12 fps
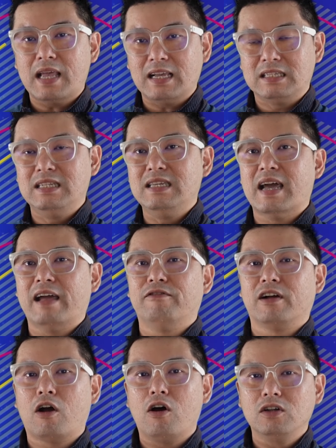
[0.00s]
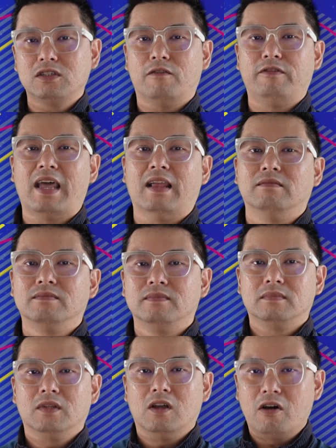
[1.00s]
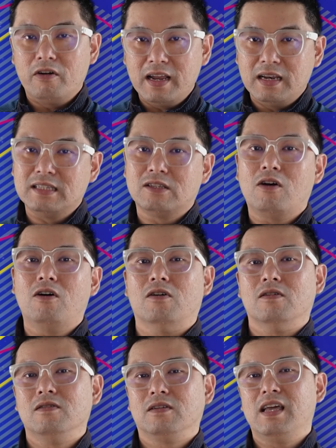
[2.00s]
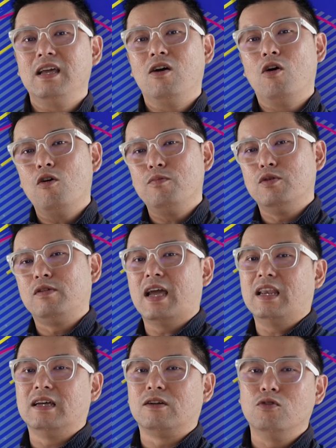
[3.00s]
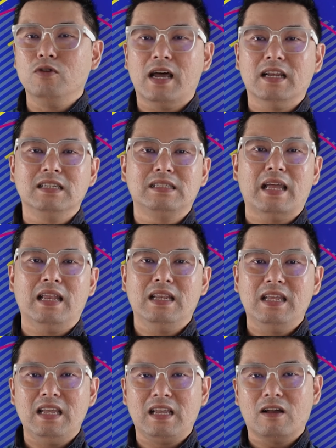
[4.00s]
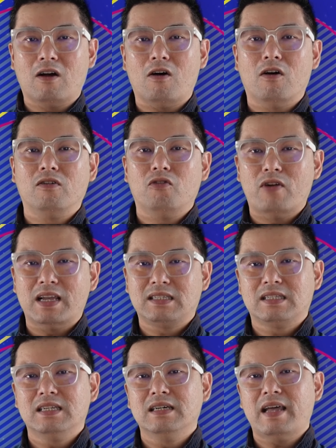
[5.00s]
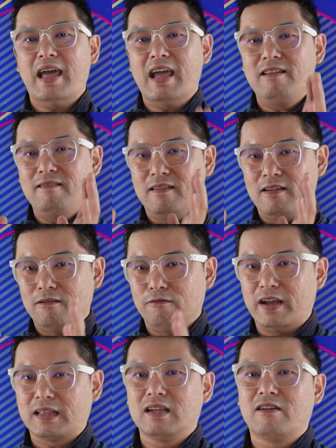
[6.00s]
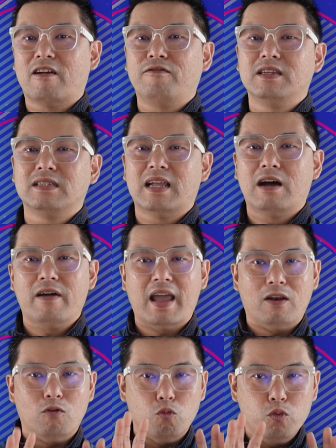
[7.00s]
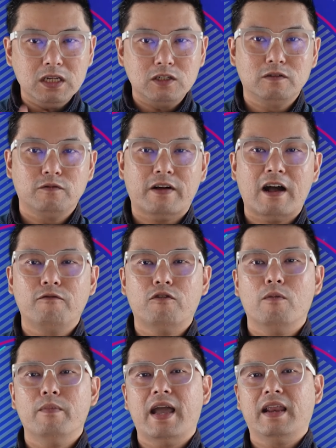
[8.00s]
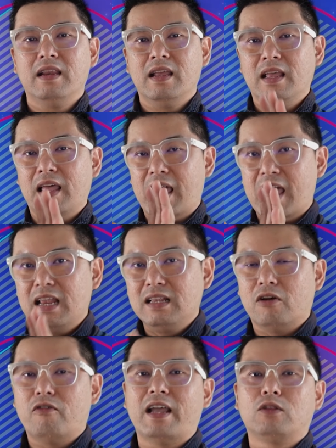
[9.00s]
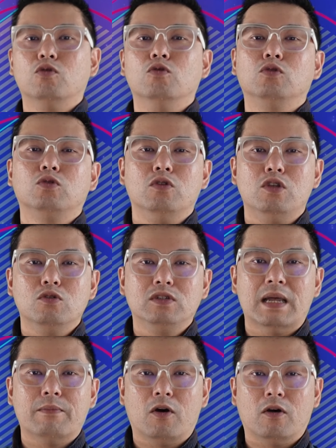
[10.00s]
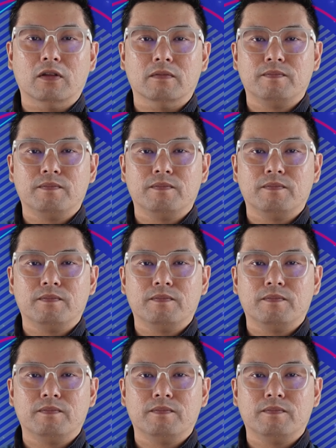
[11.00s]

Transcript: XD. I have a course of that. Alright, that's all. Okay, hope you get a good understanding on raster and vector graphics now and which file format and the right tool to use them on.